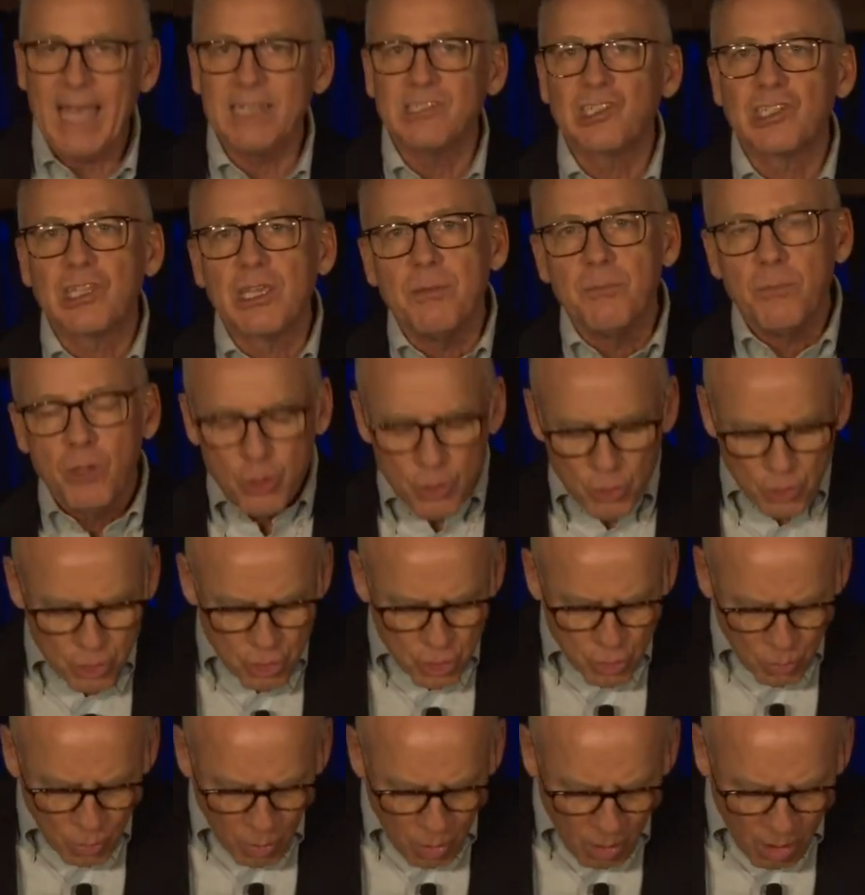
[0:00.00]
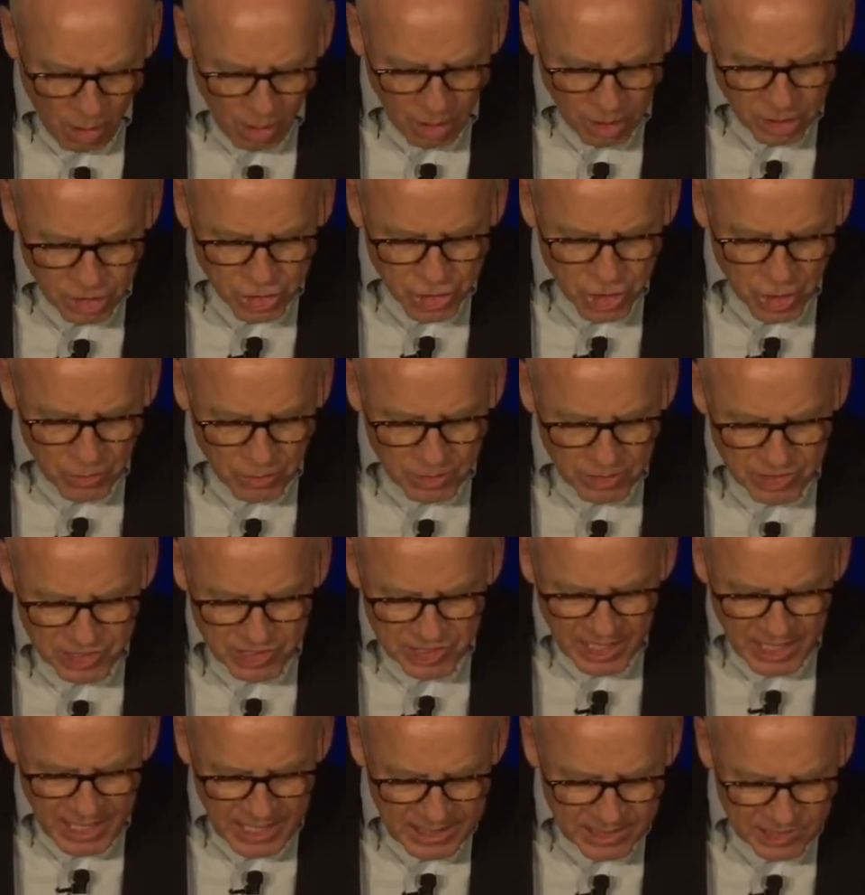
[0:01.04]
ask him who you are, Jonah
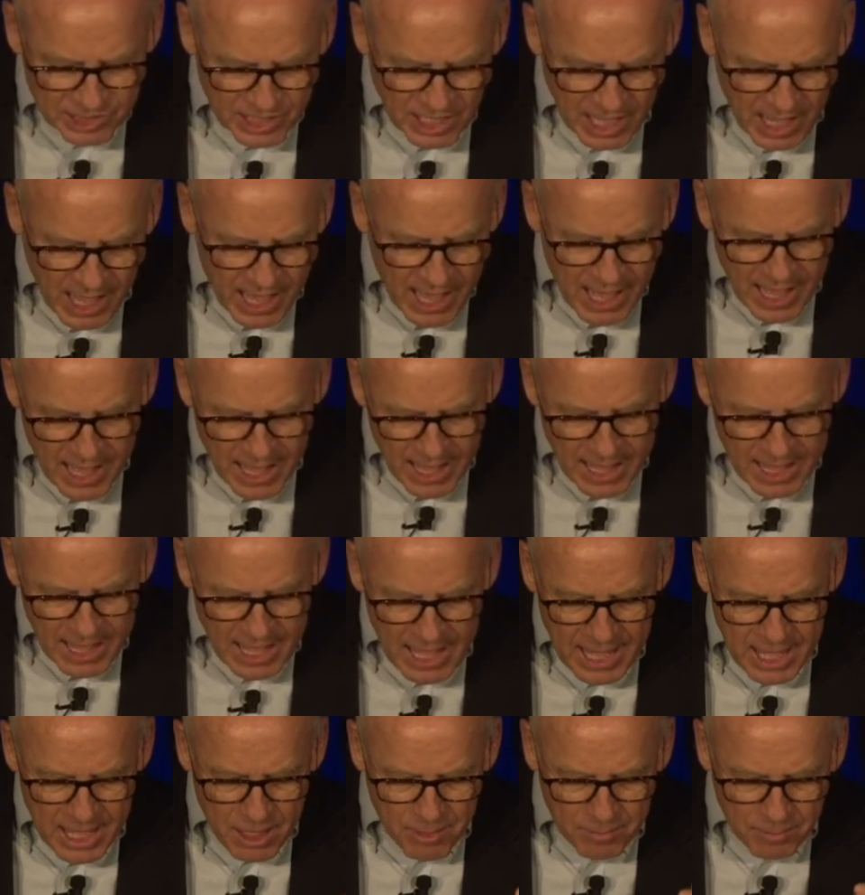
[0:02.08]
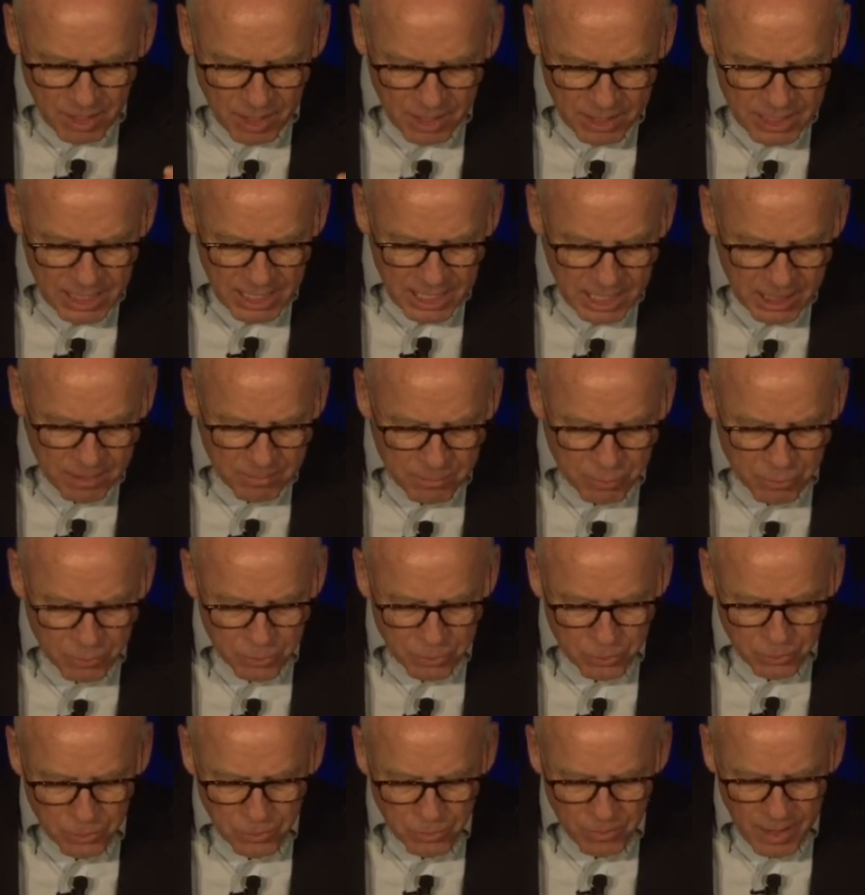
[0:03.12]
says, I am a
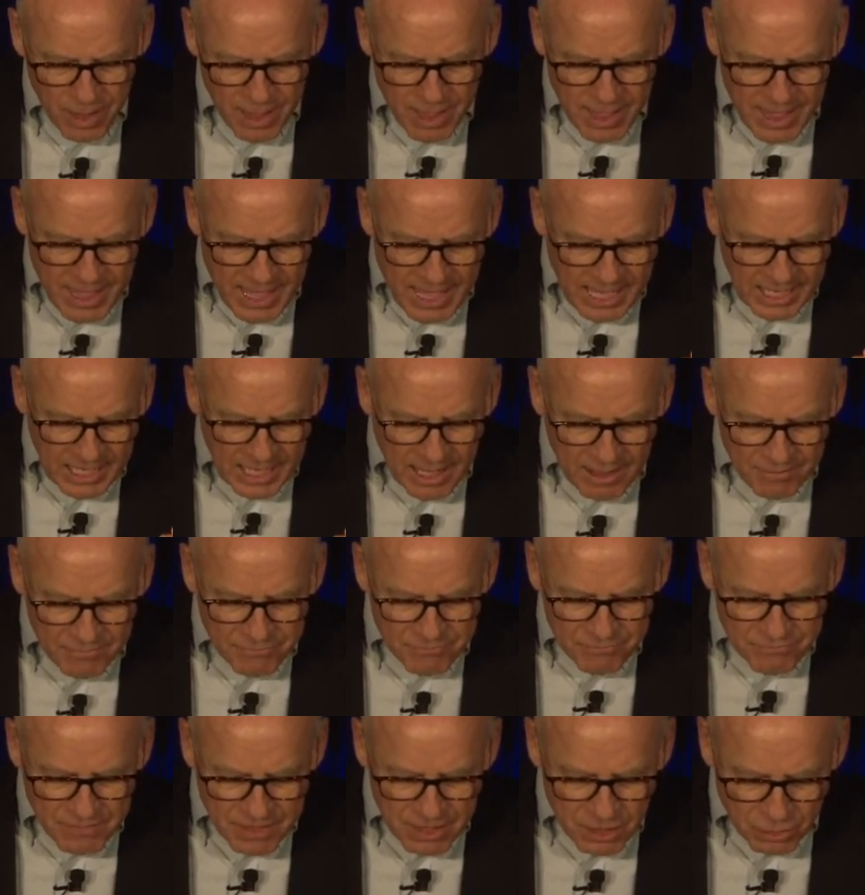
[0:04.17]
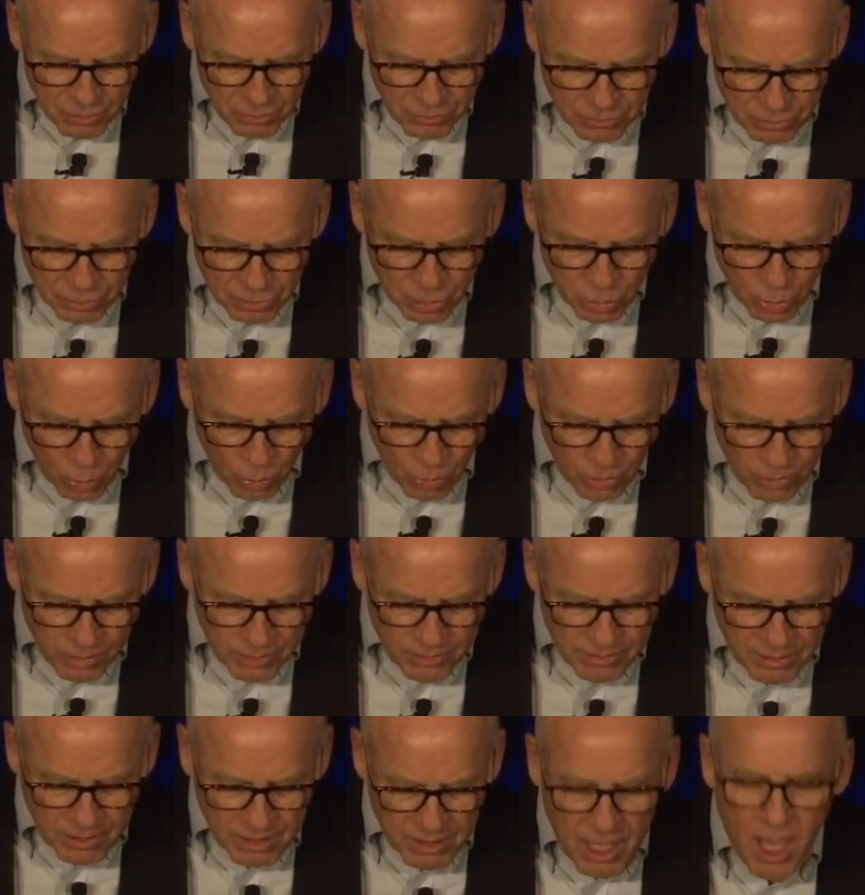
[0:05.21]
Hebrew and I fear the
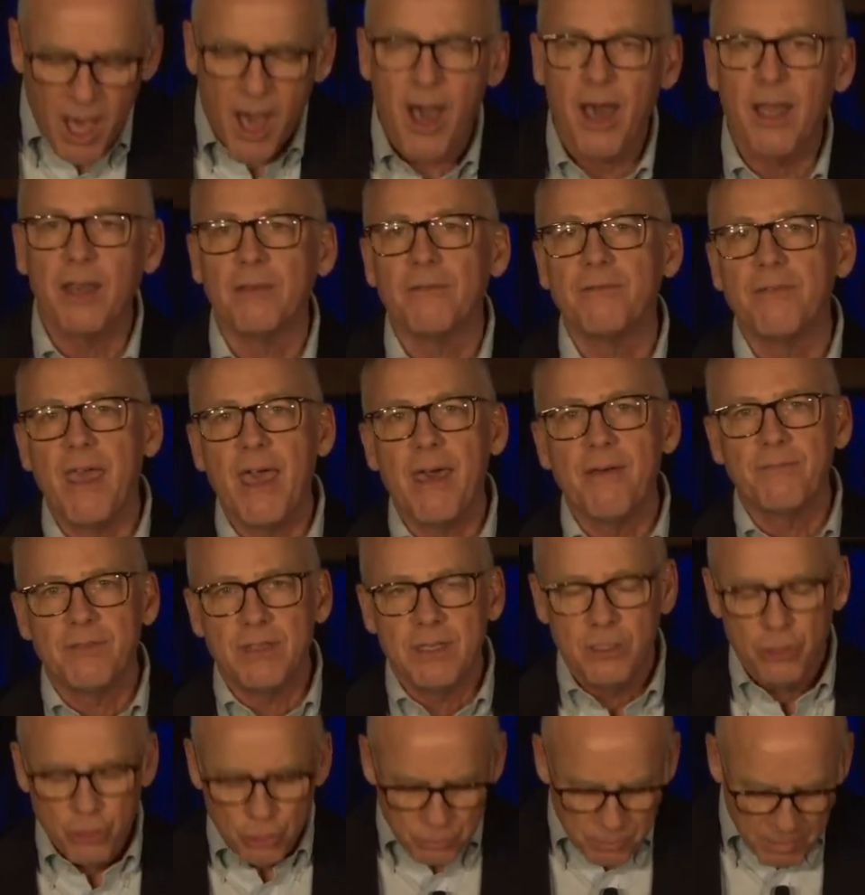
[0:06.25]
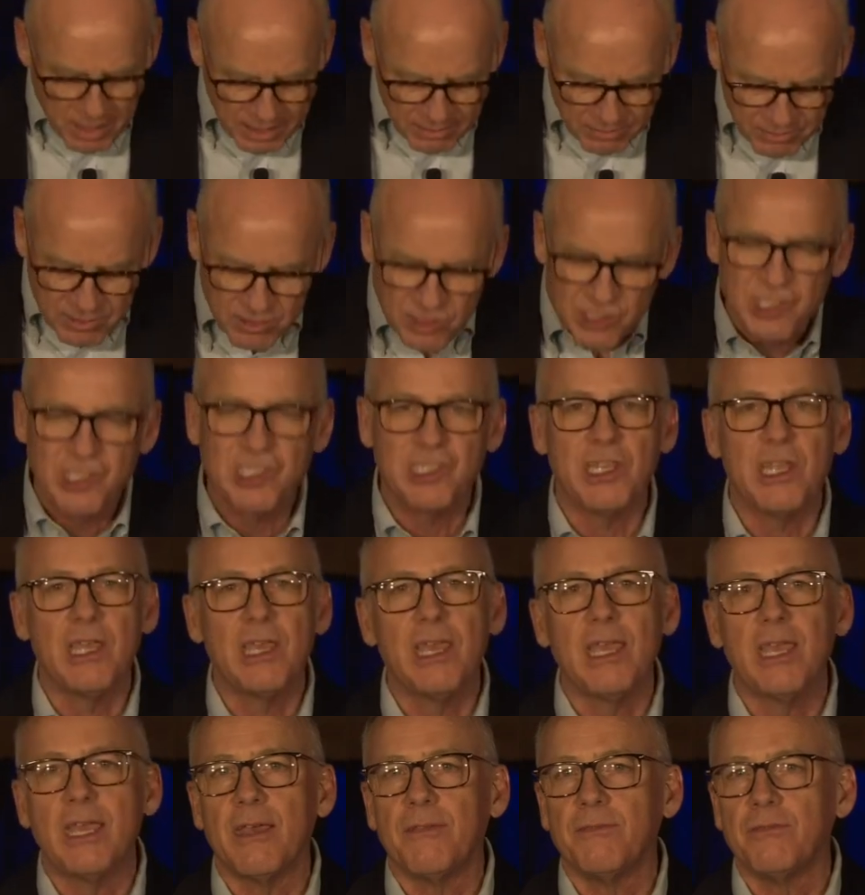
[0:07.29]
Lord, the God of heaven, who made the
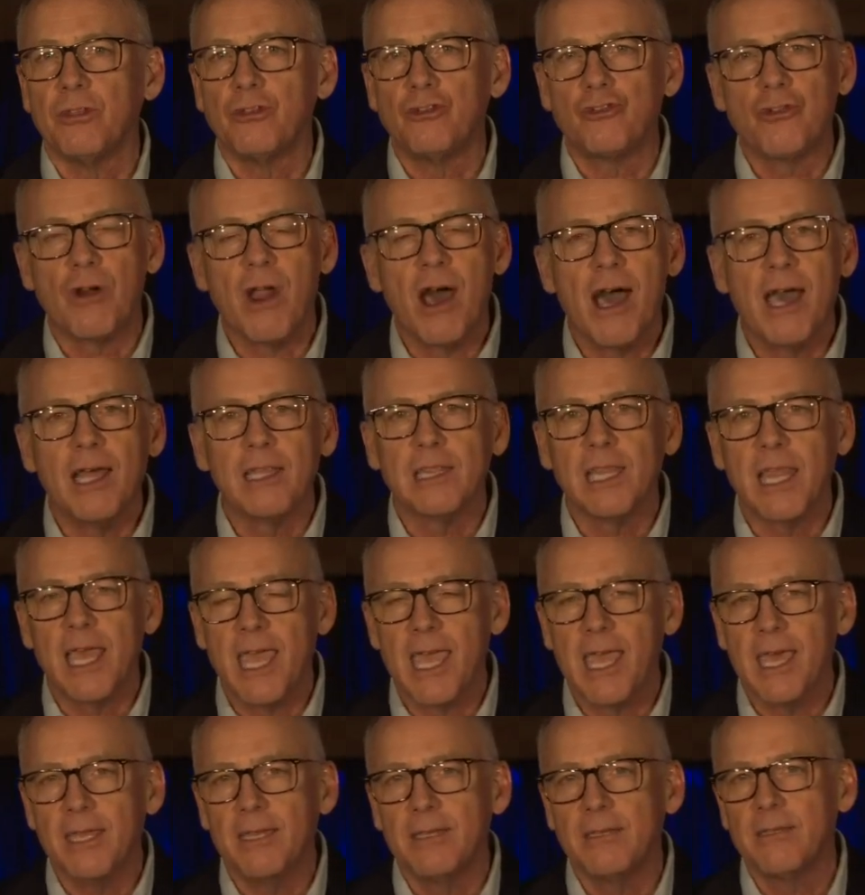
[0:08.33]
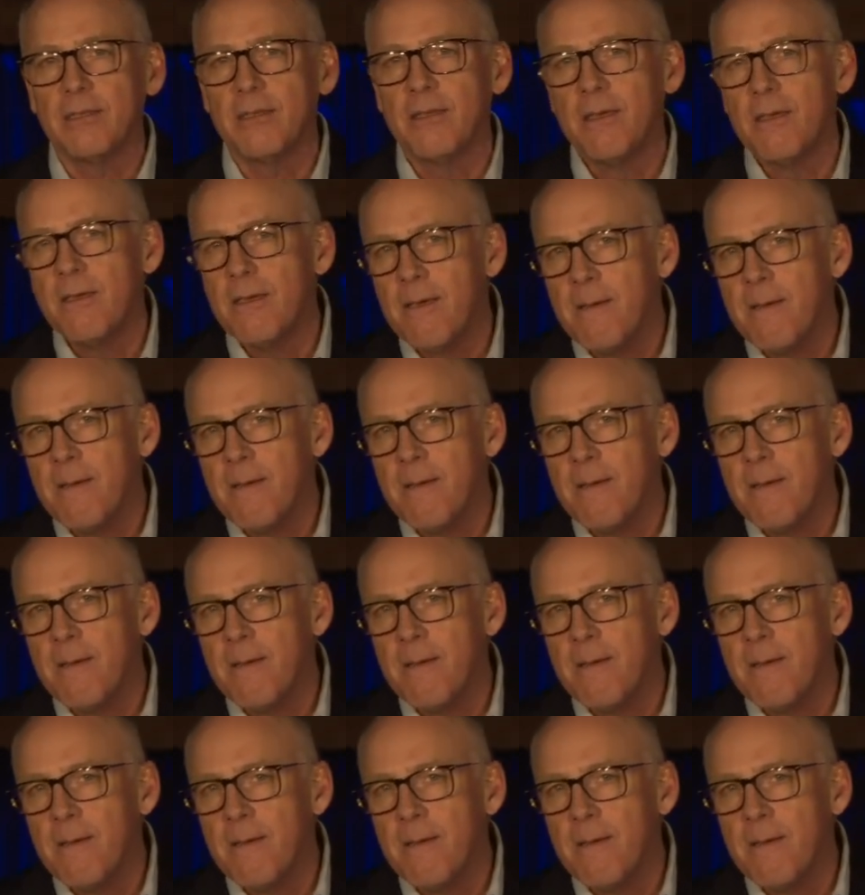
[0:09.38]
sea and the dry land.